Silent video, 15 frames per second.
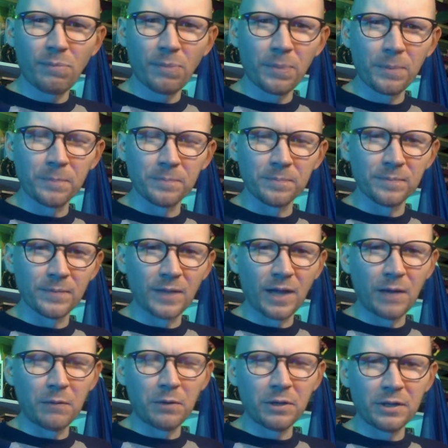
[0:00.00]
I
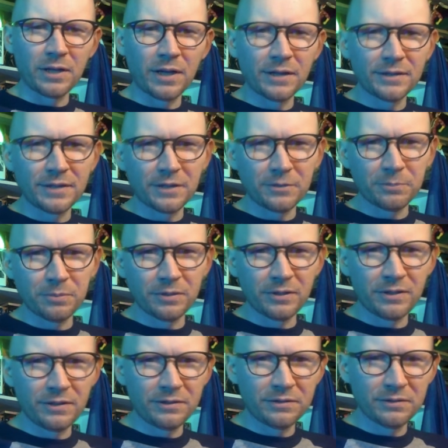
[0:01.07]
want context,
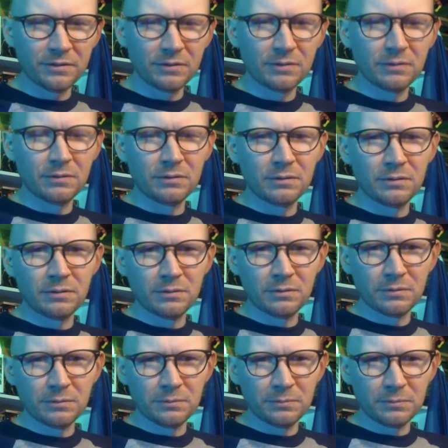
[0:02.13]
please.
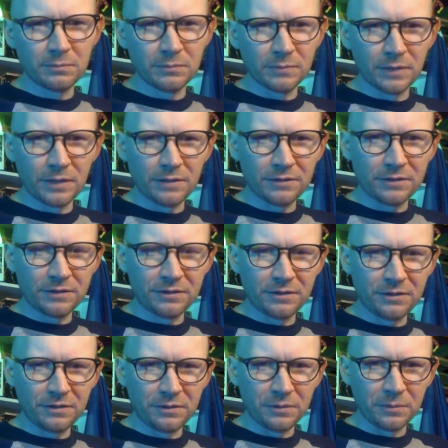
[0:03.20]
Let us
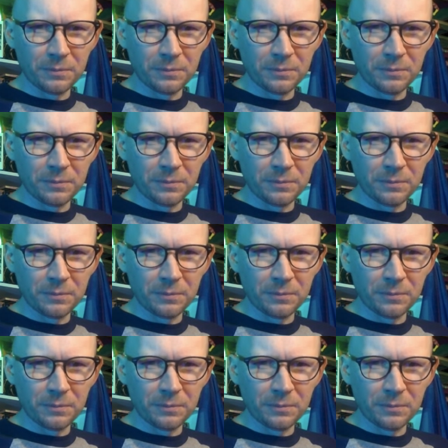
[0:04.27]
continue.